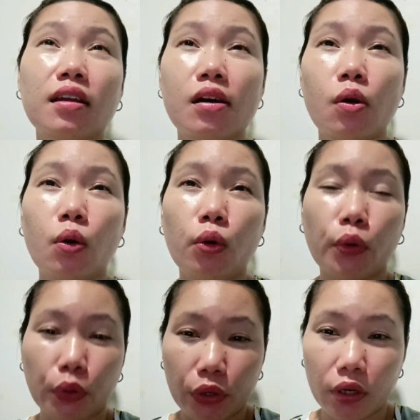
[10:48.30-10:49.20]

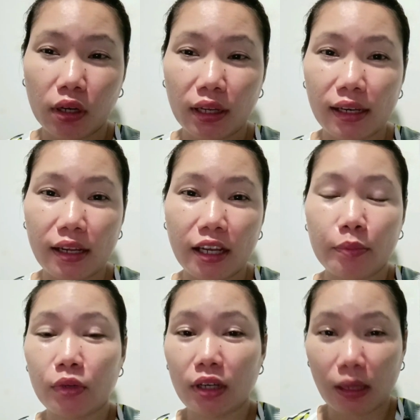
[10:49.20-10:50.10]
or kailangan
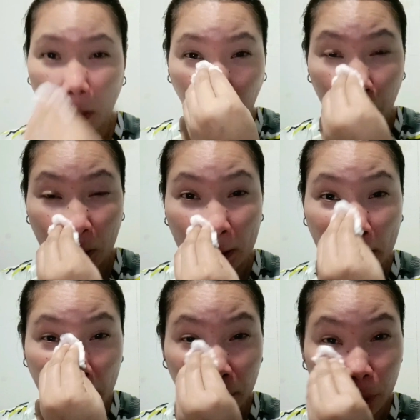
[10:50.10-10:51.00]
mo ng kumuha ng
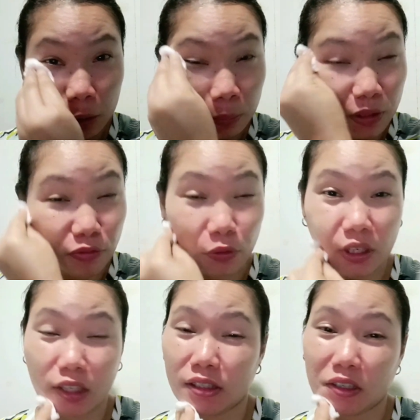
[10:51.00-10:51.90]
appointment for
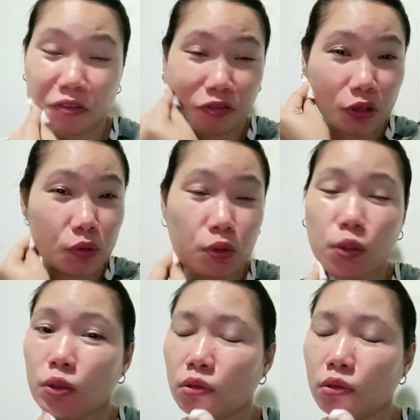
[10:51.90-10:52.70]
interview